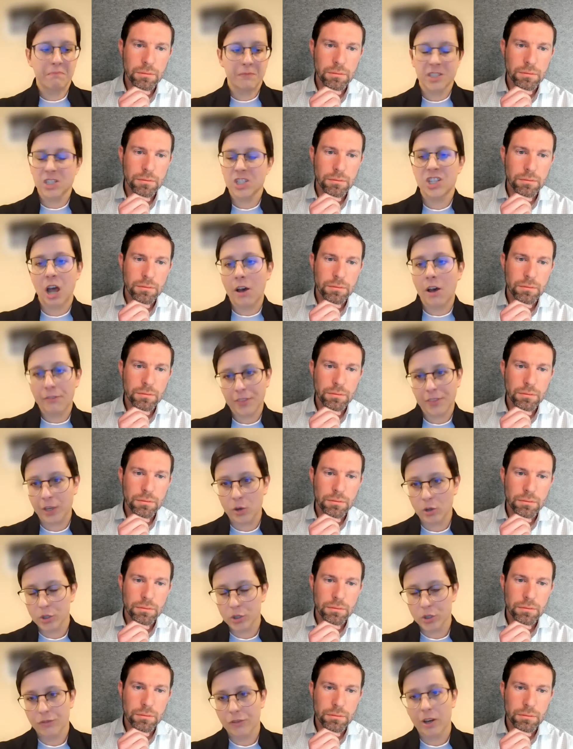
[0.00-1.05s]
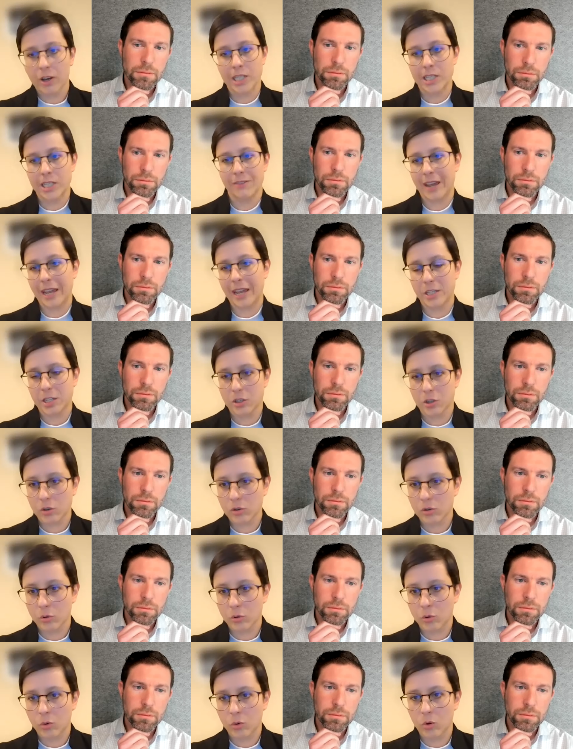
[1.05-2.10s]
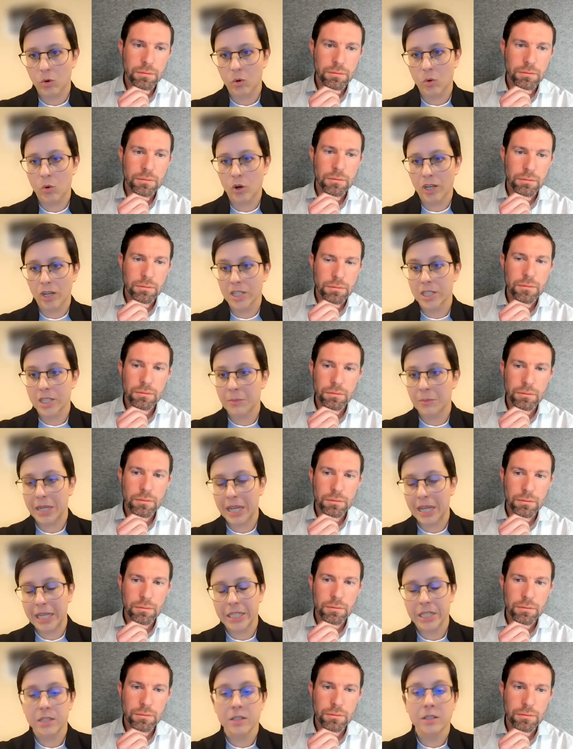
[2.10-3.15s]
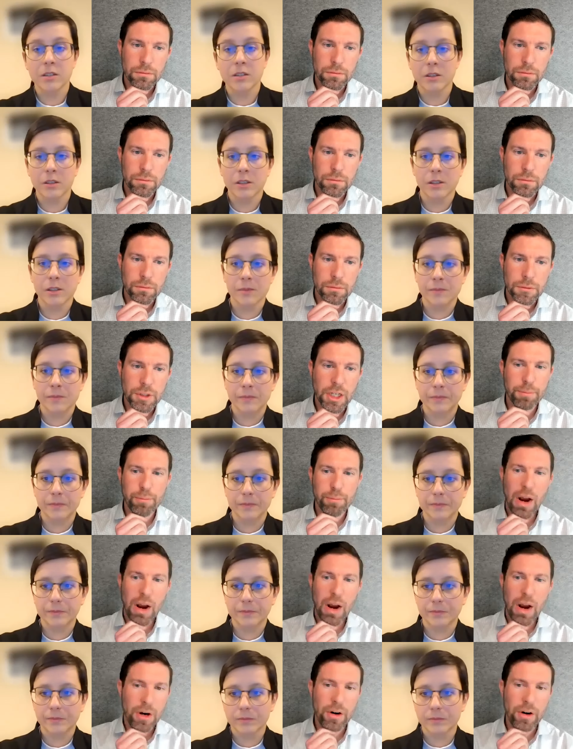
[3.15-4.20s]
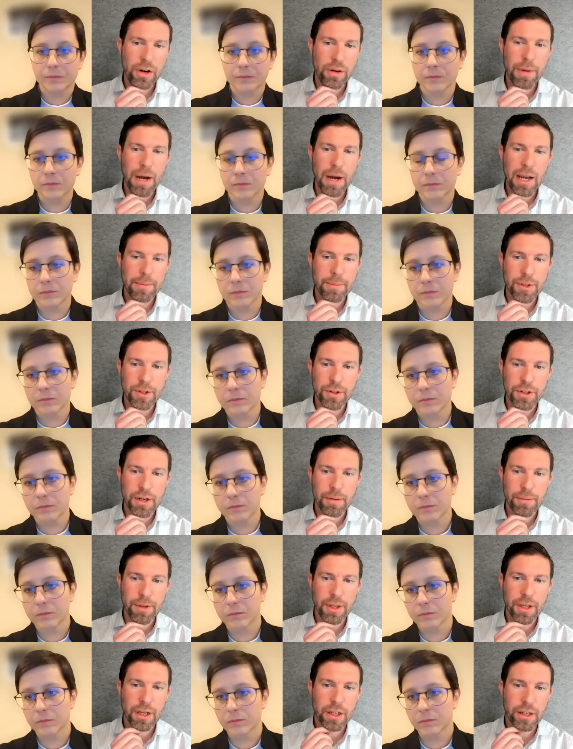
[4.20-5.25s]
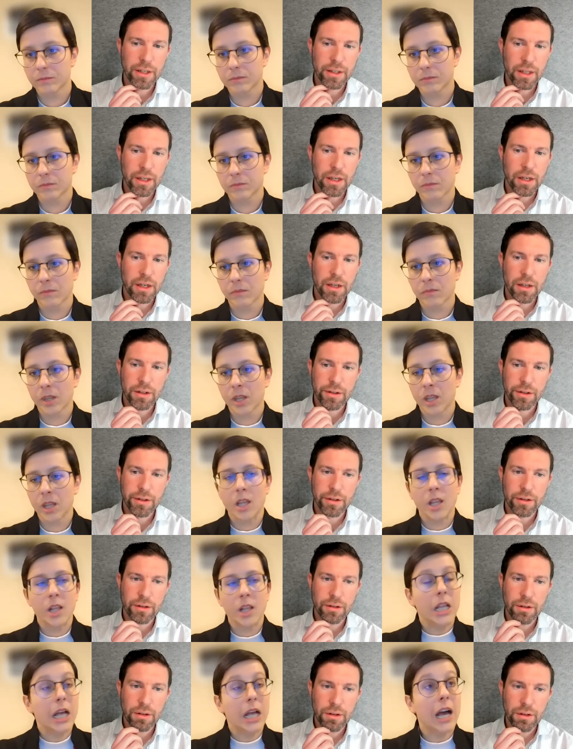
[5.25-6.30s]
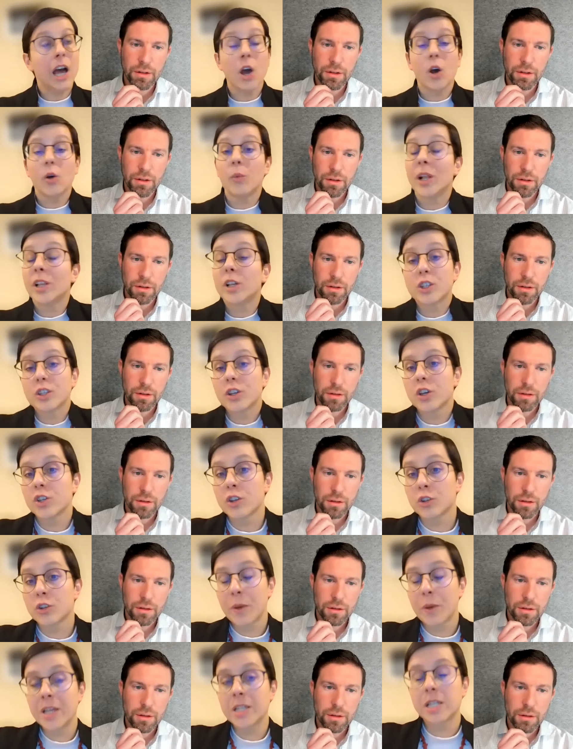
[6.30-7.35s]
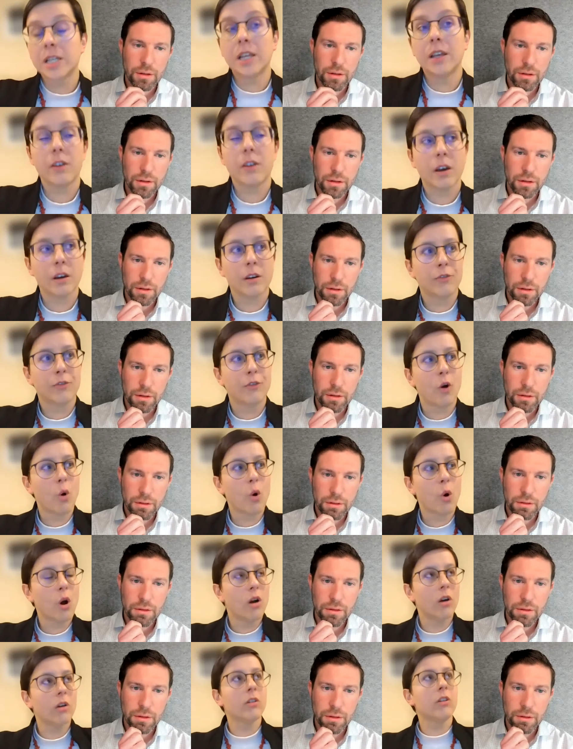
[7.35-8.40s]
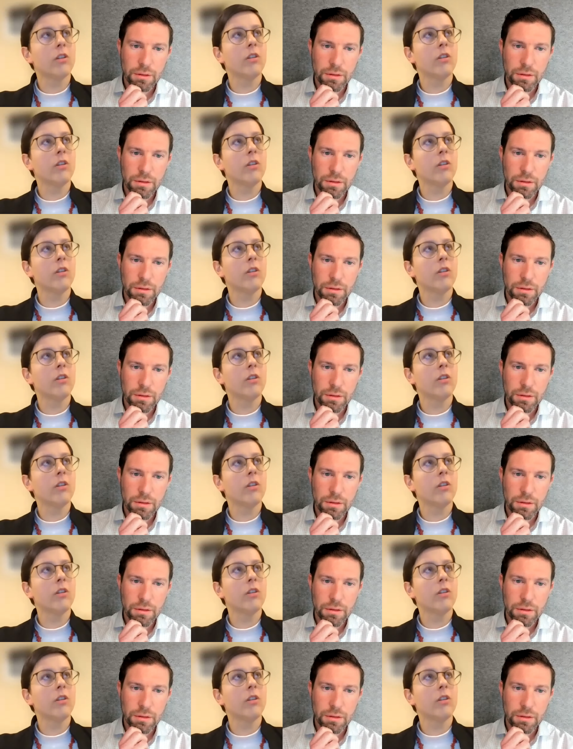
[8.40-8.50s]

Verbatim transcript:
Speaker 1: stuff that got sort of activated or contaminated.
Speaker 2: Like primary pipes or something like that, or
Speaker 1: well, because basically for